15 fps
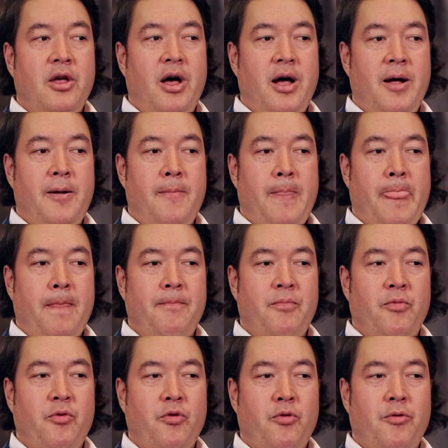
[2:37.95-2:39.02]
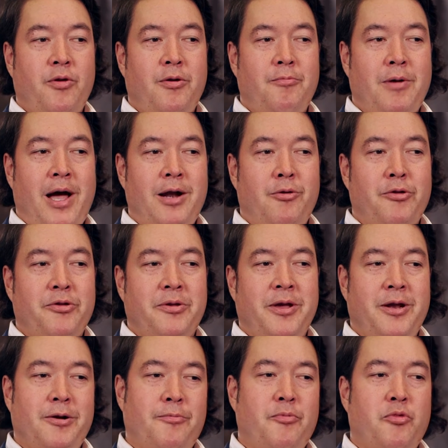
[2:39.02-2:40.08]
I don't,
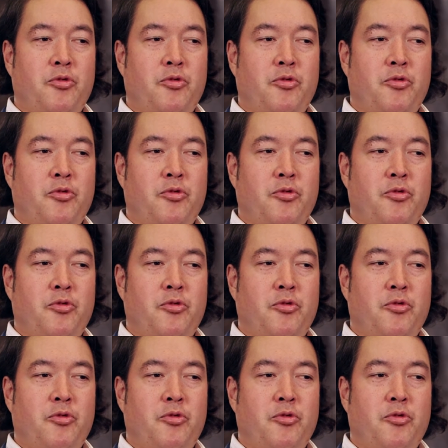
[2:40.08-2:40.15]
you know,